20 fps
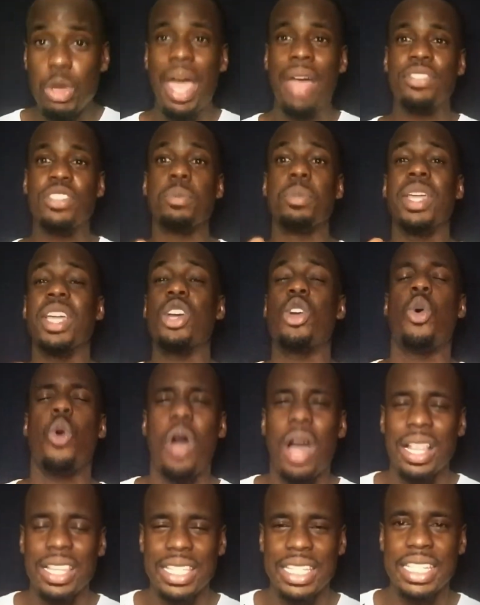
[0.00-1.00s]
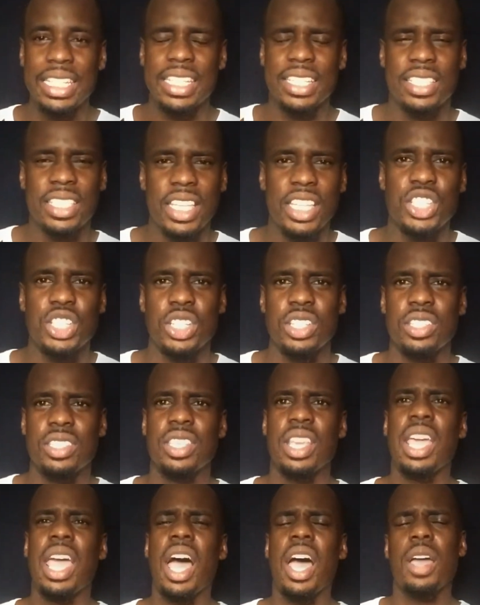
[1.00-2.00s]
have to make quality decisions
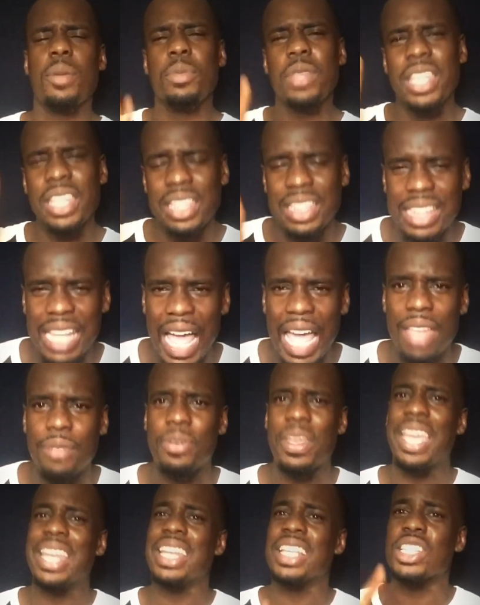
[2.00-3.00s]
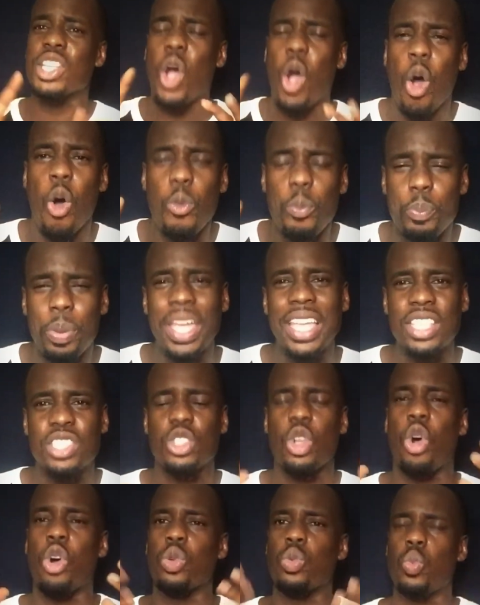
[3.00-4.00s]
in life, and it's all
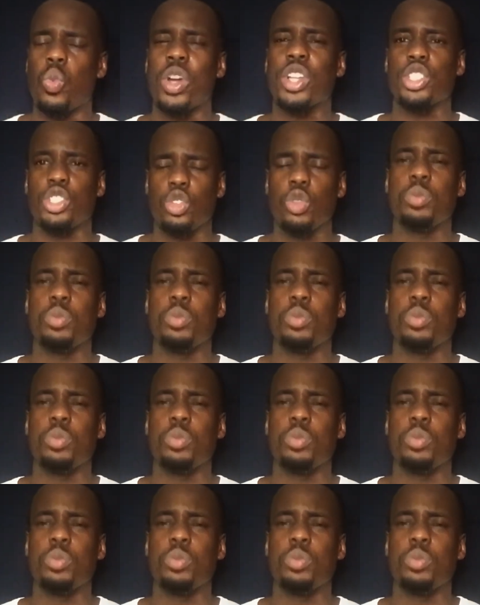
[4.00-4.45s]
based on what you